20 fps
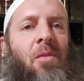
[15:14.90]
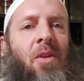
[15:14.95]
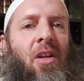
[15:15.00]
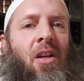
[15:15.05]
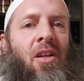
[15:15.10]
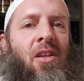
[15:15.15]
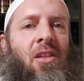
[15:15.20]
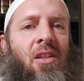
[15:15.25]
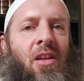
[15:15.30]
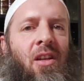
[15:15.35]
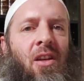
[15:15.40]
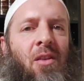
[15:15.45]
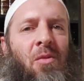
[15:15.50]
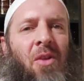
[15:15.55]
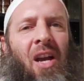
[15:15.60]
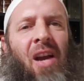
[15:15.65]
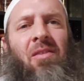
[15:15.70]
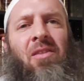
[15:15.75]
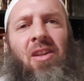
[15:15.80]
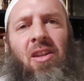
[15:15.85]
because uh,
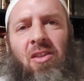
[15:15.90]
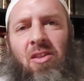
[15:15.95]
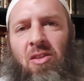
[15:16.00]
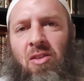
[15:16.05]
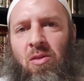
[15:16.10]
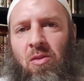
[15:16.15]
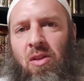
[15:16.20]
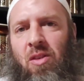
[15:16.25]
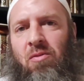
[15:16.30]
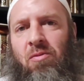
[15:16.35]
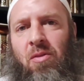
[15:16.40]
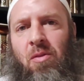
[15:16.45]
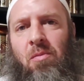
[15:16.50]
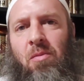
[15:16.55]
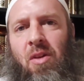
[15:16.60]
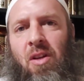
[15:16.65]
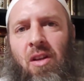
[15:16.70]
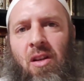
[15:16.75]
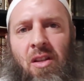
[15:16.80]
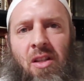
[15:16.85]
we have another student
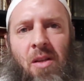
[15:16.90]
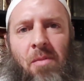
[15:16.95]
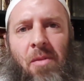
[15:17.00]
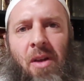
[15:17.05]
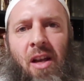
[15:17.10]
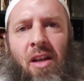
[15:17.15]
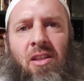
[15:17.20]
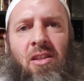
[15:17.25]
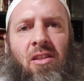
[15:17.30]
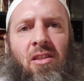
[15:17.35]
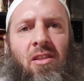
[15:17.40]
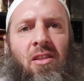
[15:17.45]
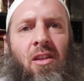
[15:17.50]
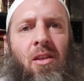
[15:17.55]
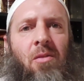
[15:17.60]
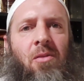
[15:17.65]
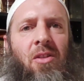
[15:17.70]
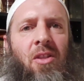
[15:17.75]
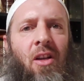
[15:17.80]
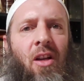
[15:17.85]
from uh, Damaj. His
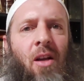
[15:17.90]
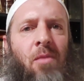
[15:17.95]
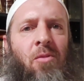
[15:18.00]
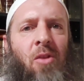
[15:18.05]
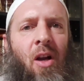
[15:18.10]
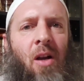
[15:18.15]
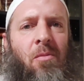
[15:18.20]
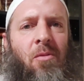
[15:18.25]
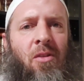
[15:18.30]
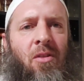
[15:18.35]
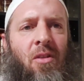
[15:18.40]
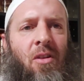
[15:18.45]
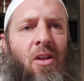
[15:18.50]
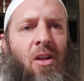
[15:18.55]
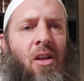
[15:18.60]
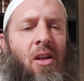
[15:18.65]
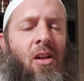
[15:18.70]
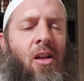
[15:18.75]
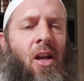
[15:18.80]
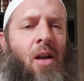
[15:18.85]
name is Sheikh Abu Amr
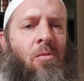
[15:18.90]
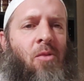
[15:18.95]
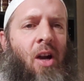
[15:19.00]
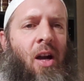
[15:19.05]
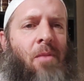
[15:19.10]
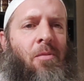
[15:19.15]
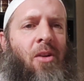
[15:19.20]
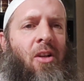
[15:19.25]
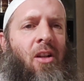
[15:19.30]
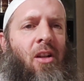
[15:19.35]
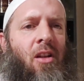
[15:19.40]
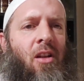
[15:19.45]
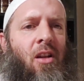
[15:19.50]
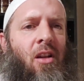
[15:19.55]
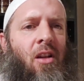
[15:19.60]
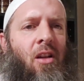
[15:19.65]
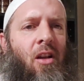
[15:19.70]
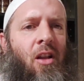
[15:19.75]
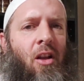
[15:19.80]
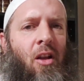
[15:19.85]
Abu Amr
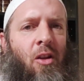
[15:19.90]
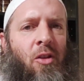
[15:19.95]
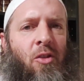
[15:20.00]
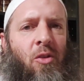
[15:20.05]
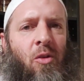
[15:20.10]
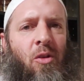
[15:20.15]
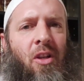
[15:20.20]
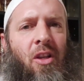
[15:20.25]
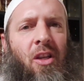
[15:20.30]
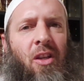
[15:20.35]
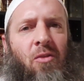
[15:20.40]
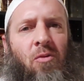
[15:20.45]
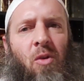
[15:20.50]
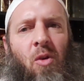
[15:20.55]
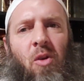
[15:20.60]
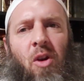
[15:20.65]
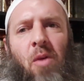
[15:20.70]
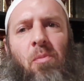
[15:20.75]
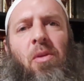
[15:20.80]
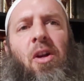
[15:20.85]
al-Hajuri. He
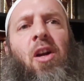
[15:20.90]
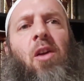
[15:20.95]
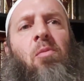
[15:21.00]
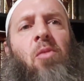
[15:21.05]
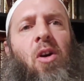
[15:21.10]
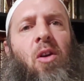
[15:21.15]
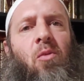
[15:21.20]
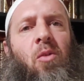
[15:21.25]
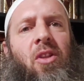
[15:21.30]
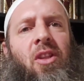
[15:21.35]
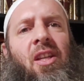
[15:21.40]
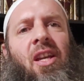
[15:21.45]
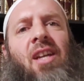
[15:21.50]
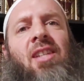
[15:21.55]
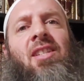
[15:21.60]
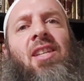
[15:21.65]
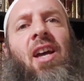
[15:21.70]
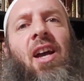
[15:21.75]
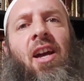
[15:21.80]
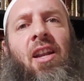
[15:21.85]
wrote a bigger book with the
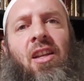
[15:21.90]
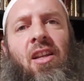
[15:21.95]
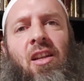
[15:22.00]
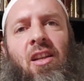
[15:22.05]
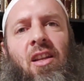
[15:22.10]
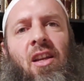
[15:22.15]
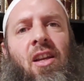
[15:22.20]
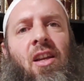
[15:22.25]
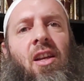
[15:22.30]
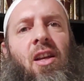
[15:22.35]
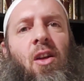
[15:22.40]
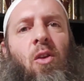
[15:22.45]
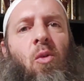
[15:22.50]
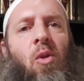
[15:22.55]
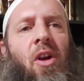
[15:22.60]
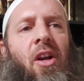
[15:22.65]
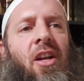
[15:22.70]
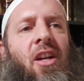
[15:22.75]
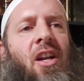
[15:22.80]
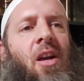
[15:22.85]
Asanid,
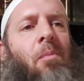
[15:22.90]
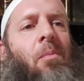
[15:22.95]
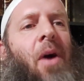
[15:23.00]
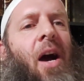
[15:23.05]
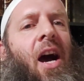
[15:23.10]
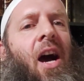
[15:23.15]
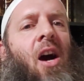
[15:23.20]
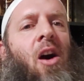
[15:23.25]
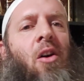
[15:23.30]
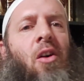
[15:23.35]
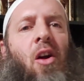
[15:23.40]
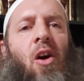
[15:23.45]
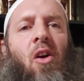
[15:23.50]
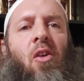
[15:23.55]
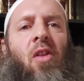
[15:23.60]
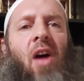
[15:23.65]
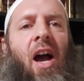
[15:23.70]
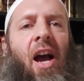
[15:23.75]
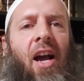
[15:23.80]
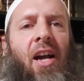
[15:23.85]
where he compiled
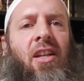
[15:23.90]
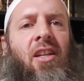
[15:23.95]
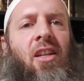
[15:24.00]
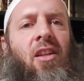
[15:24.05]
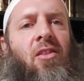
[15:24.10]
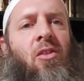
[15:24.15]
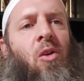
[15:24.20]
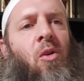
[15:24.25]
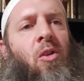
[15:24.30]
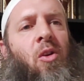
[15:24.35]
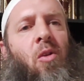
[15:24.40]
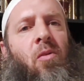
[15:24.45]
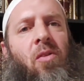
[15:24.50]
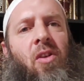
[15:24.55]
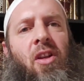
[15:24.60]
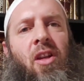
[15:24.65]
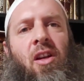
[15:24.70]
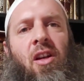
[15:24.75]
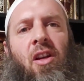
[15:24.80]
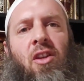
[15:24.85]
all the ahadith going
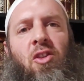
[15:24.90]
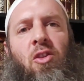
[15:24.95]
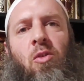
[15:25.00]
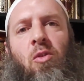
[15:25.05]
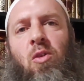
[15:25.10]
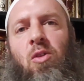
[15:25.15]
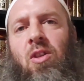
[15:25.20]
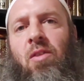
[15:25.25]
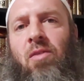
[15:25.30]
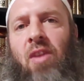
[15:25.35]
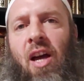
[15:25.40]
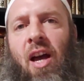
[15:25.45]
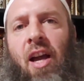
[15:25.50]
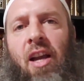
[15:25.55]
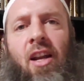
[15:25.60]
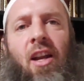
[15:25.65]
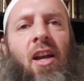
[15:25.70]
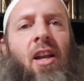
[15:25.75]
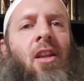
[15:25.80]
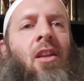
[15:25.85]
over the shurut of
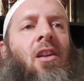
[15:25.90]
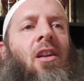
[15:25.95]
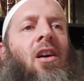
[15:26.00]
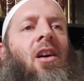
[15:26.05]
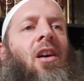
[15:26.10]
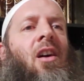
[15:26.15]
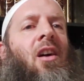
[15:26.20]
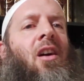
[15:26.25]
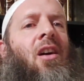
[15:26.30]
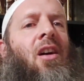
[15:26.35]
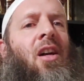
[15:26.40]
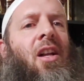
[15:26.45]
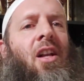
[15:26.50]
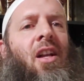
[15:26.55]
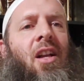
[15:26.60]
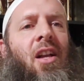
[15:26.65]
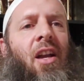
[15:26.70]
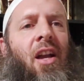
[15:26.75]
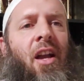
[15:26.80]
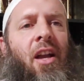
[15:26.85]
La ilaha illallah
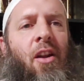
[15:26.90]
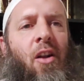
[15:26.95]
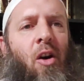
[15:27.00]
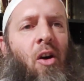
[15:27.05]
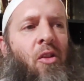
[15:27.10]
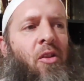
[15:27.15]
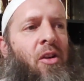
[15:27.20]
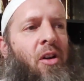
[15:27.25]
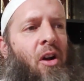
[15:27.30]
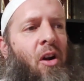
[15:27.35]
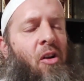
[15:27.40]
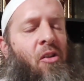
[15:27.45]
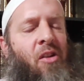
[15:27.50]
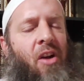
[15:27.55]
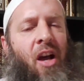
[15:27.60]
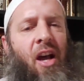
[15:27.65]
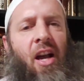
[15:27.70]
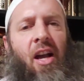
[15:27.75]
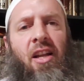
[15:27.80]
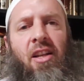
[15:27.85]
and all the all
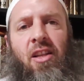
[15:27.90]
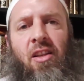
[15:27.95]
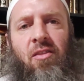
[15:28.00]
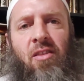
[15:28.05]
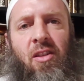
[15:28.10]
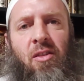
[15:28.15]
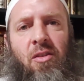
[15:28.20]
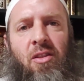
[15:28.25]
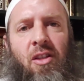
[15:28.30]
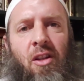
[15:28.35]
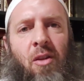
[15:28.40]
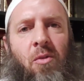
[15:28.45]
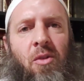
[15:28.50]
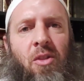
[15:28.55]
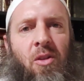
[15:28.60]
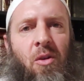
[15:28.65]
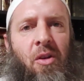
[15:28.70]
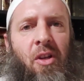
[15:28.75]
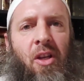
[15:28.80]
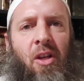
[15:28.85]
the ahadith that are dealing
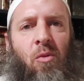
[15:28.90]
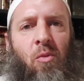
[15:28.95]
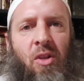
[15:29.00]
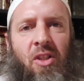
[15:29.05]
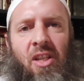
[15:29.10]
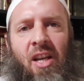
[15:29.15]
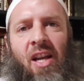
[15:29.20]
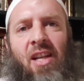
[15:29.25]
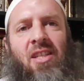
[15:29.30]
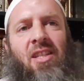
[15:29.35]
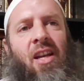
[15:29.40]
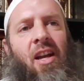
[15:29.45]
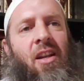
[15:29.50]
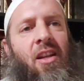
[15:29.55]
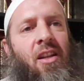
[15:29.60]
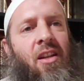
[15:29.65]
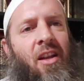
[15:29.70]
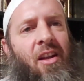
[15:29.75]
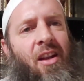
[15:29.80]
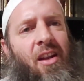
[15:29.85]
with Tawheed with the
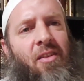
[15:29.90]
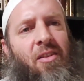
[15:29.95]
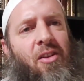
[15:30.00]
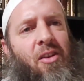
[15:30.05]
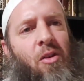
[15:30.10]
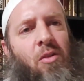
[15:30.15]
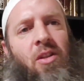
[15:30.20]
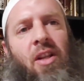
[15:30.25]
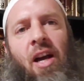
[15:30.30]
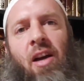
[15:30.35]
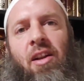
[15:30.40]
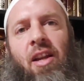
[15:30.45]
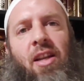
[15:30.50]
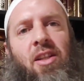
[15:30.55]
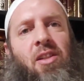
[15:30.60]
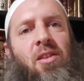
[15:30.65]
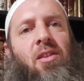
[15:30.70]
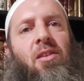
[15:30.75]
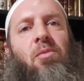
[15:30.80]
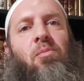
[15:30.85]
Asanid. And uh, no doubt,
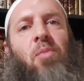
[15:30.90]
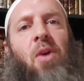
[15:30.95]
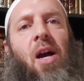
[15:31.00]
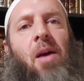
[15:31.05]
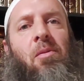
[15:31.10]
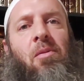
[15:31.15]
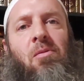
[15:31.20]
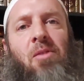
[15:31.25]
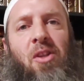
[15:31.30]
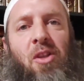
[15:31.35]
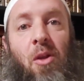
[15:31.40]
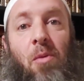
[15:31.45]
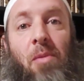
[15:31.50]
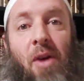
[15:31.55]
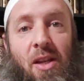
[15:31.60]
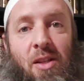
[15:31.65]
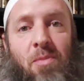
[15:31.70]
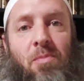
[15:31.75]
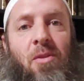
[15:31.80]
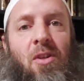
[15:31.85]
that's probably the
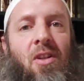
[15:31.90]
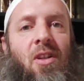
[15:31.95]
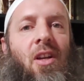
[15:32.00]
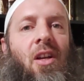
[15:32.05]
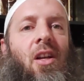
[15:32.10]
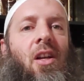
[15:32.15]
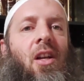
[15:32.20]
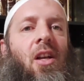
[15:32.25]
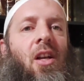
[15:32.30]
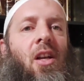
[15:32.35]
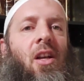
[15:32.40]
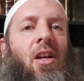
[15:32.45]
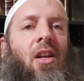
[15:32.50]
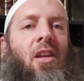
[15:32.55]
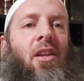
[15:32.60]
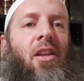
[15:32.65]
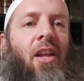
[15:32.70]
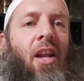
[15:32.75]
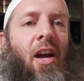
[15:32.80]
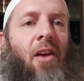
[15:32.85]
best book
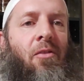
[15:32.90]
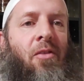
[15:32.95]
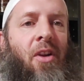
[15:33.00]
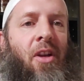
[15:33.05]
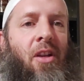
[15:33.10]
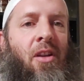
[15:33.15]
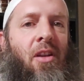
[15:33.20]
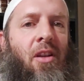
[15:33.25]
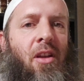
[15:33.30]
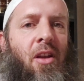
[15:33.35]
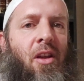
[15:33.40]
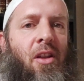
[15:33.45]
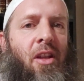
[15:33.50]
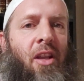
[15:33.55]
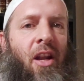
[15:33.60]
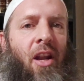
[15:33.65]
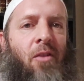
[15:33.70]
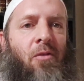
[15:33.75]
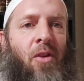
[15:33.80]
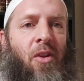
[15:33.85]
that I've read, uh,
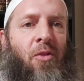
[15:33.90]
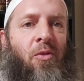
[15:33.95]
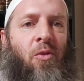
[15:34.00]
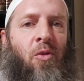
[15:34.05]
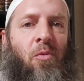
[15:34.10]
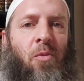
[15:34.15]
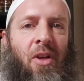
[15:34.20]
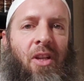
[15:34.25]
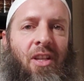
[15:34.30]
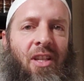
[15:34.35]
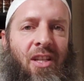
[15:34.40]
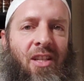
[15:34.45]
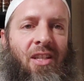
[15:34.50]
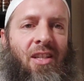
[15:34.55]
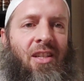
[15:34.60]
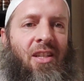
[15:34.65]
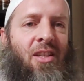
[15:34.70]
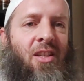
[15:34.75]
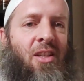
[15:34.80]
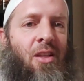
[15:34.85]
that I've read through. But
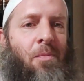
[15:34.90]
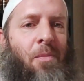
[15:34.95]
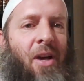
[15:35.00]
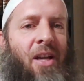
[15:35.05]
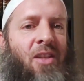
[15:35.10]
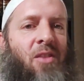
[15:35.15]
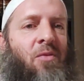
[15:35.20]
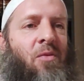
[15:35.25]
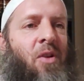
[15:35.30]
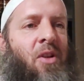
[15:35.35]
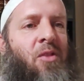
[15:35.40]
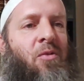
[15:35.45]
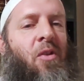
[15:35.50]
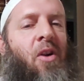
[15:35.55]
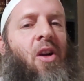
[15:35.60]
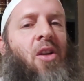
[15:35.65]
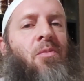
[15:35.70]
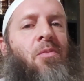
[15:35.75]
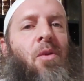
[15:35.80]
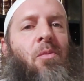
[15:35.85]
this is the best as
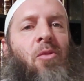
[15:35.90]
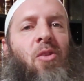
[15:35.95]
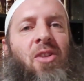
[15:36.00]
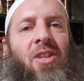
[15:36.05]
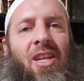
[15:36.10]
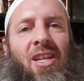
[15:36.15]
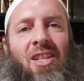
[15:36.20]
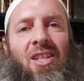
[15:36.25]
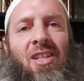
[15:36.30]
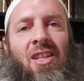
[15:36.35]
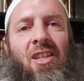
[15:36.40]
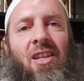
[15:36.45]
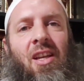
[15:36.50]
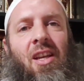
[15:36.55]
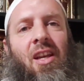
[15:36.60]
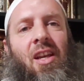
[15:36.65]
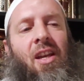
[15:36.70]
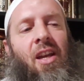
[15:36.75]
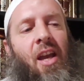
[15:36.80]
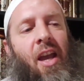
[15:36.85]
far as memorization
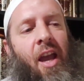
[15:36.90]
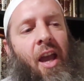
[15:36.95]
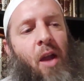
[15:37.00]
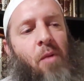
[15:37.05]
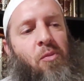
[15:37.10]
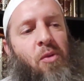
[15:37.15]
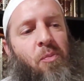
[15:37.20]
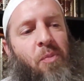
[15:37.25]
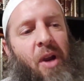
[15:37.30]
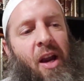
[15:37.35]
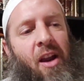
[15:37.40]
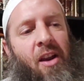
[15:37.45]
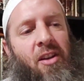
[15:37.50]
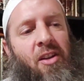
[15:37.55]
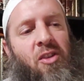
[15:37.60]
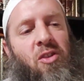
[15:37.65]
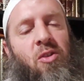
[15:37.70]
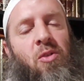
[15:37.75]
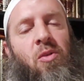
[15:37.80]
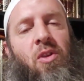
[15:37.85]
and
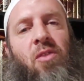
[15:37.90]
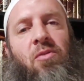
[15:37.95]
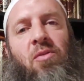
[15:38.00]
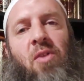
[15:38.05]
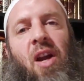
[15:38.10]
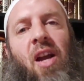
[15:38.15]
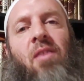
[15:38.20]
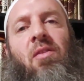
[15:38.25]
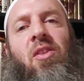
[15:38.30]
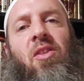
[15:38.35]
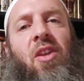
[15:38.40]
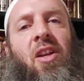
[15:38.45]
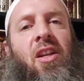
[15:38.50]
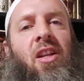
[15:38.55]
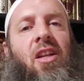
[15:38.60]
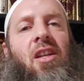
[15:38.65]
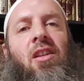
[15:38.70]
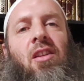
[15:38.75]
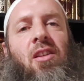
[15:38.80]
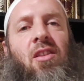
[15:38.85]
preparing the student for
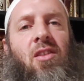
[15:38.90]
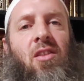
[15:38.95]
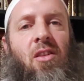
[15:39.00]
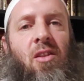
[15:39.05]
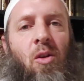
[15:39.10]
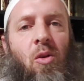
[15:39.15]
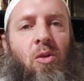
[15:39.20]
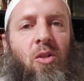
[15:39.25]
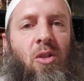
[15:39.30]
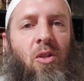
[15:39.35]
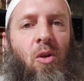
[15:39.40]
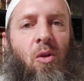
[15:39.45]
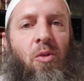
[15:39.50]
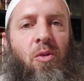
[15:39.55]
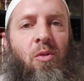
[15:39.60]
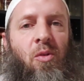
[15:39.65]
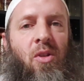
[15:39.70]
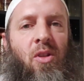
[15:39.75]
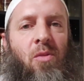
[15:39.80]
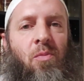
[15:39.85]
everything that he needs to know to go
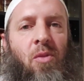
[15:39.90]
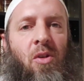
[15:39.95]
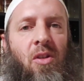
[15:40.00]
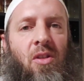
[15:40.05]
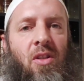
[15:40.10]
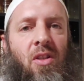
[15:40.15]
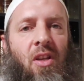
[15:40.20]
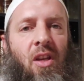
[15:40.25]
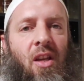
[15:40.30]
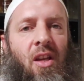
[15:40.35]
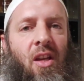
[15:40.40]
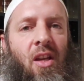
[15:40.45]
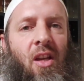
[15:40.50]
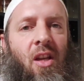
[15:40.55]
through these books.